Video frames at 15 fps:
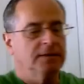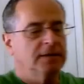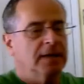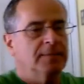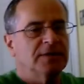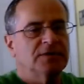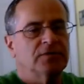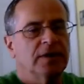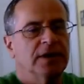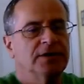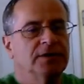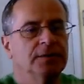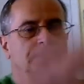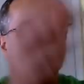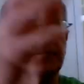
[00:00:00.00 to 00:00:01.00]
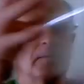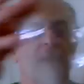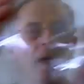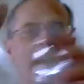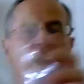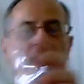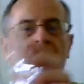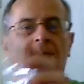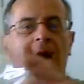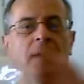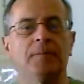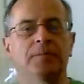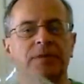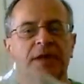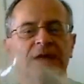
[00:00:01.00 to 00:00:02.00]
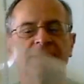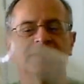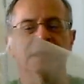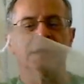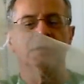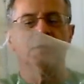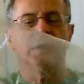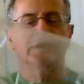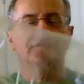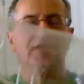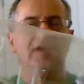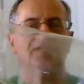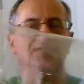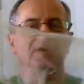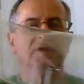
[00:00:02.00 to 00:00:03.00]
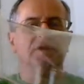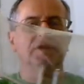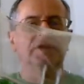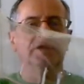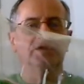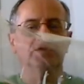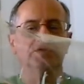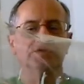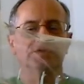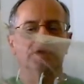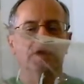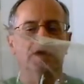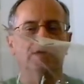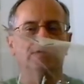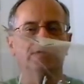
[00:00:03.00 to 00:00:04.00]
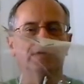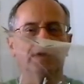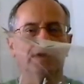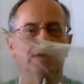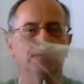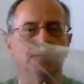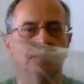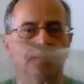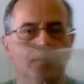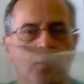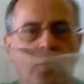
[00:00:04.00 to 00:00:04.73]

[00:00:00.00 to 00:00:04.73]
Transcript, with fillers: demonstration. I'm placing twenty-five milliliters of uh,